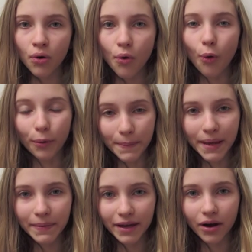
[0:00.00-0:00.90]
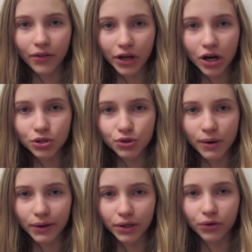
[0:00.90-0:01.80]
Or maybe, on the
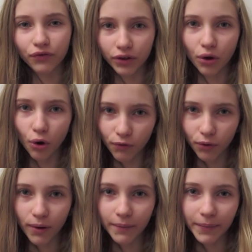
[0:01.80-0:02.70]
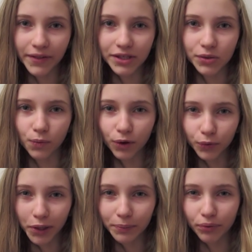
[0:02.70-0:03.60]
contrary, you feel overwhelmed by this
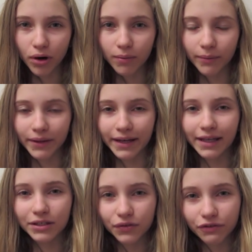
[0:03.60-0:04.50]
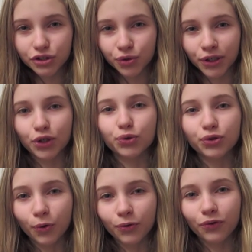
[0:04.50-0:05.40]
worldwide problem that individually you don't